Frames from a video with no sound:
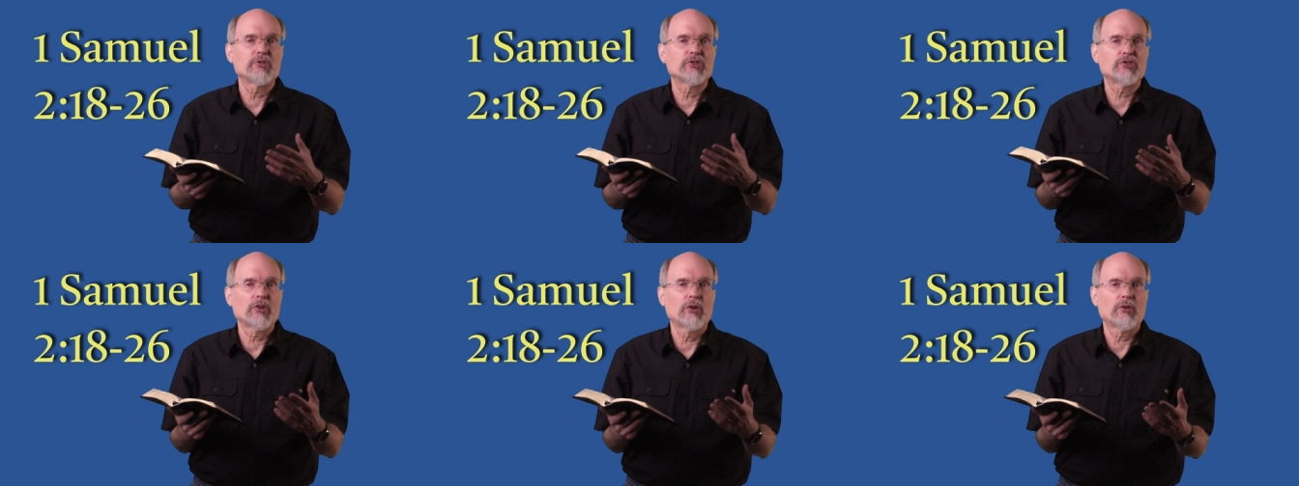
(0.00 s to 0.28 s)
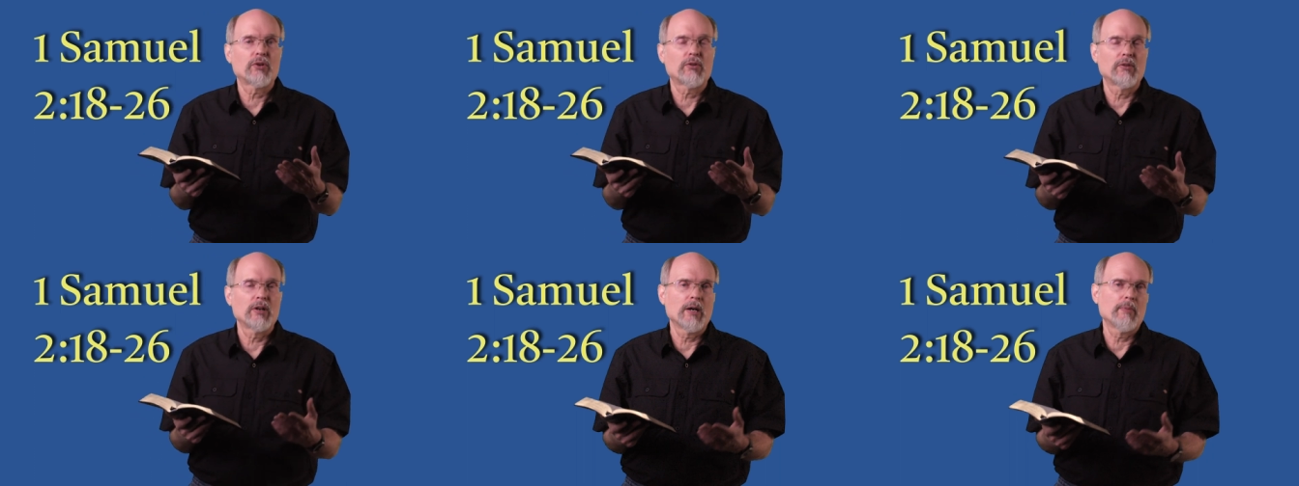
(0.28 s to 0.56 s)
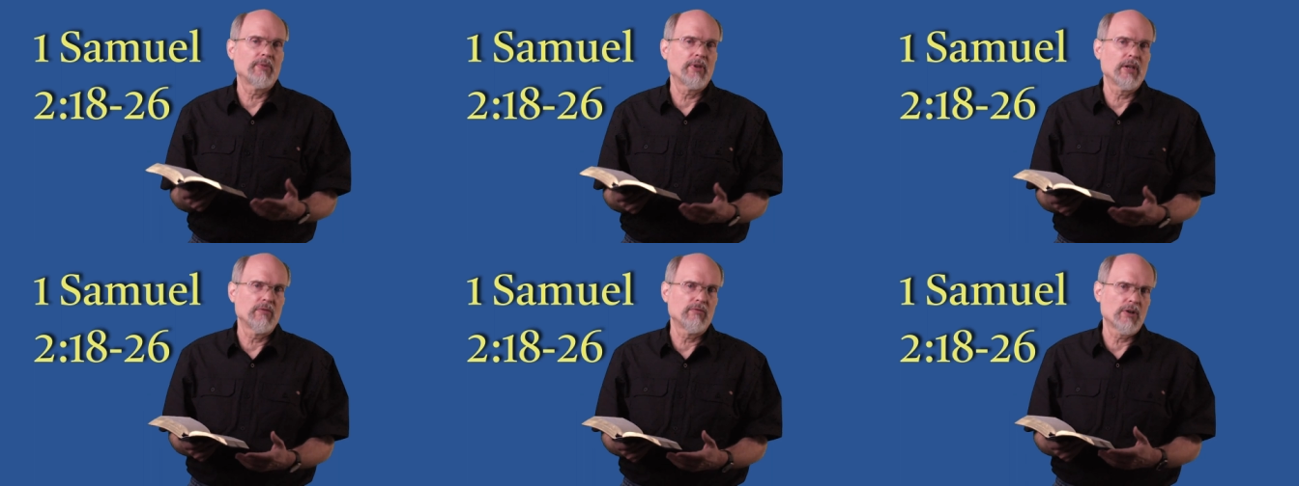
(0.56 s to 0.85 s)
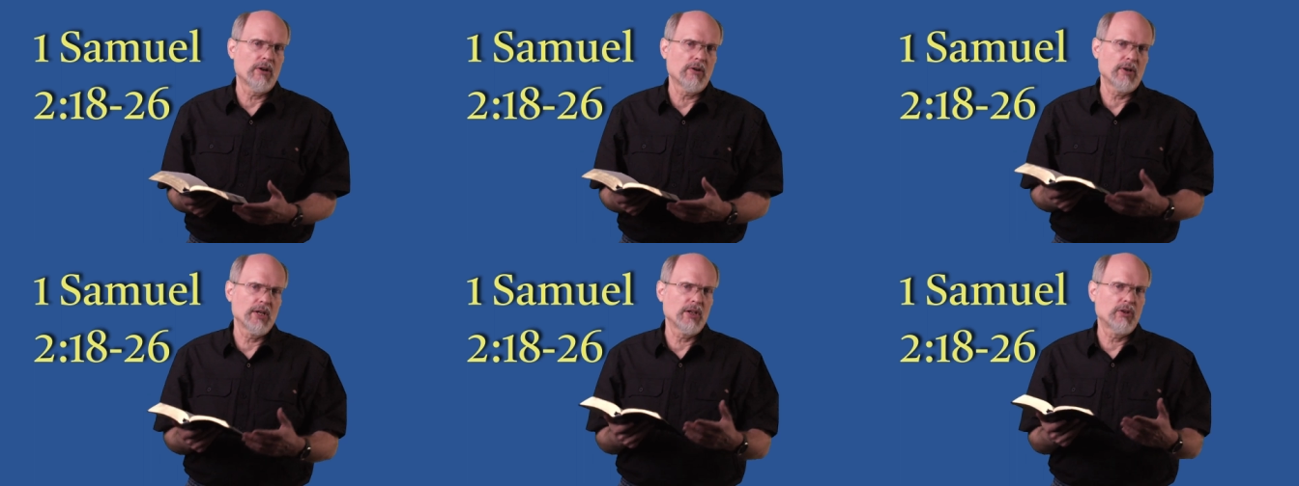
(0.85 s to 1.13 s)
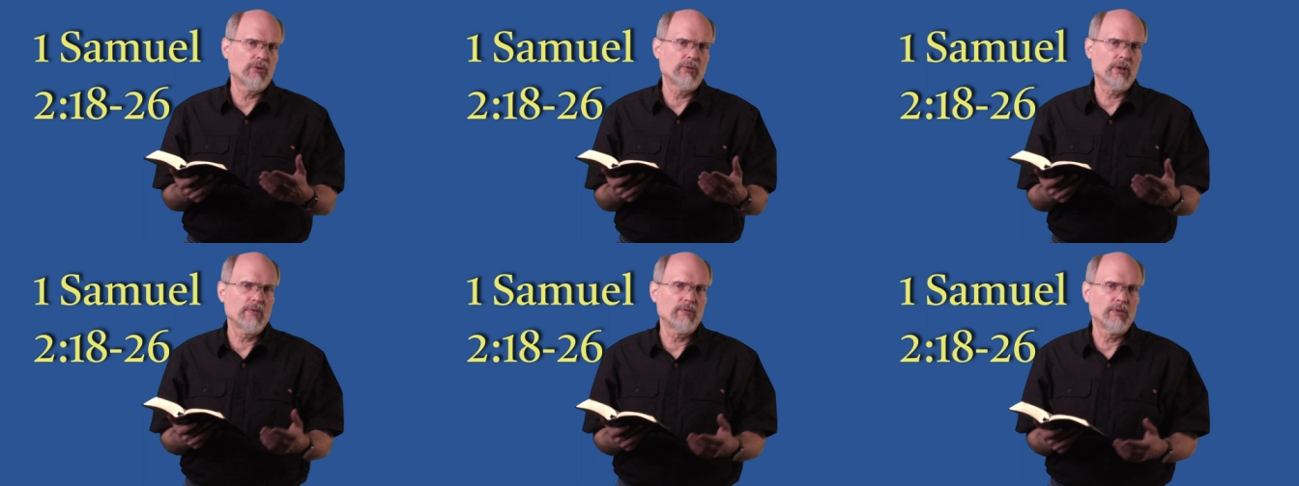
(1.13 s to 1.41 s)
so corrupt, they've already
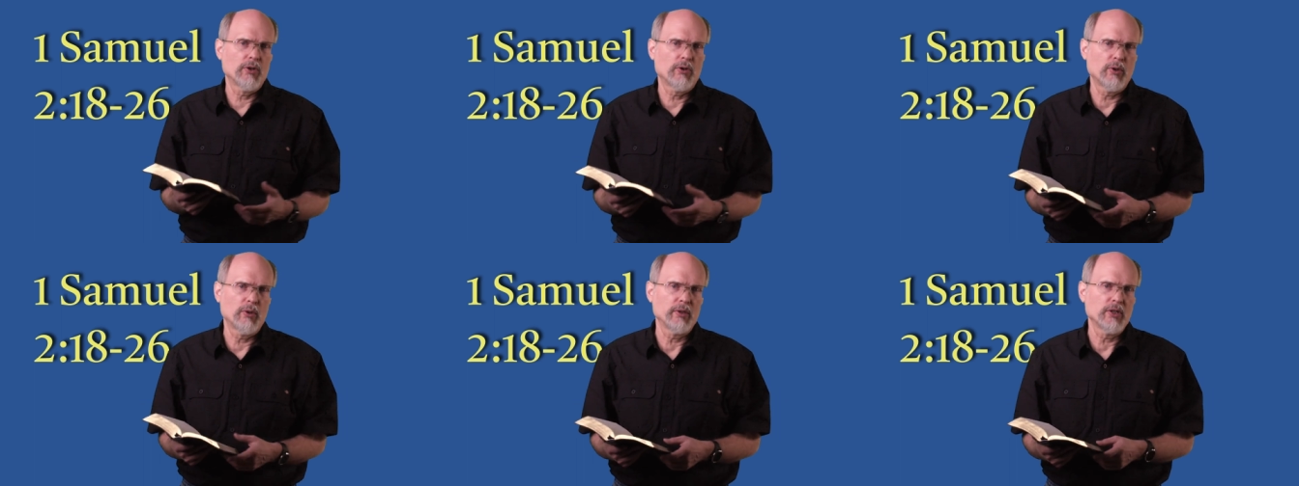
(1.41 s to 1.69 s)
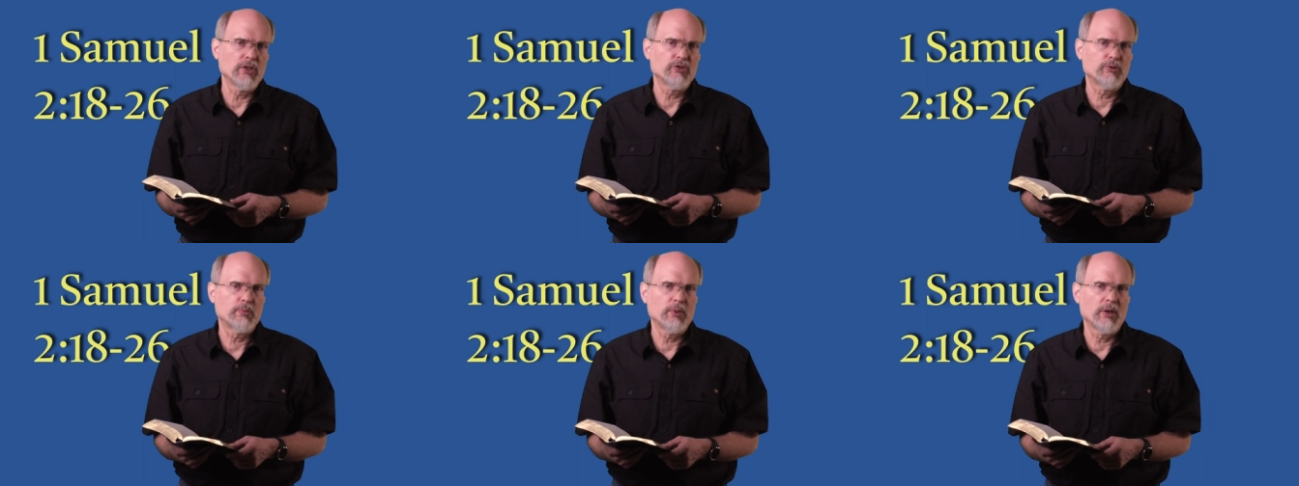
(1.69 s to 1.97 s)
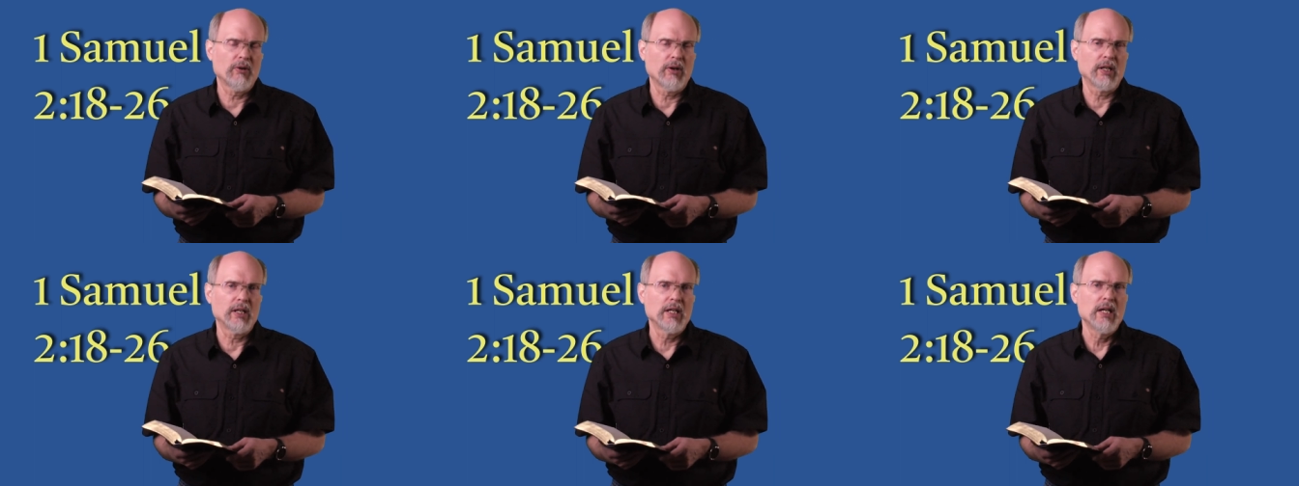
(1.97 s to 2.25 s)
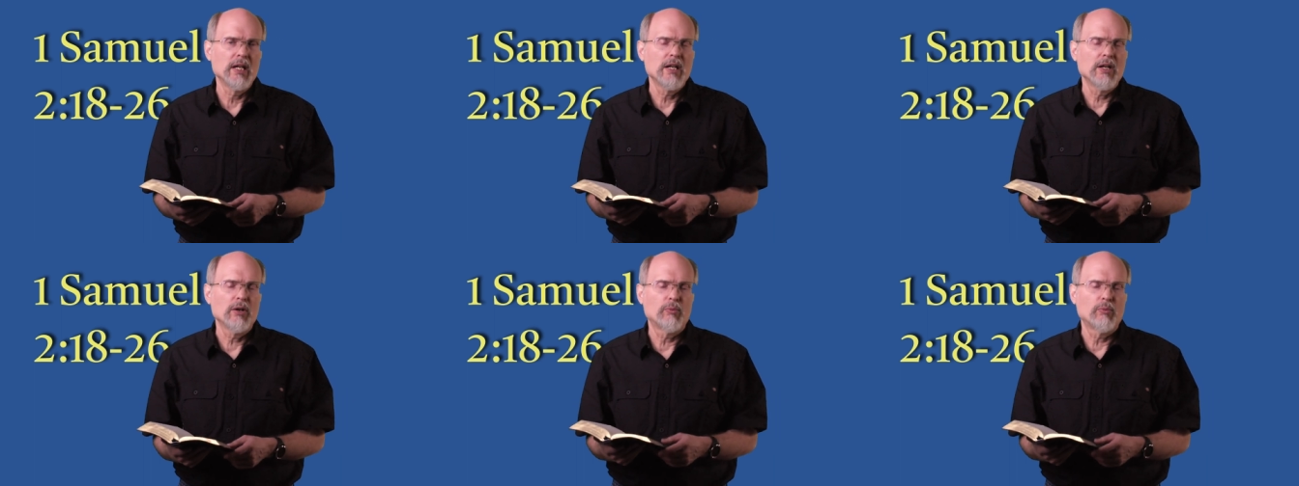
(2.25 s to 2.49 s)
grieved the Holy Spirit.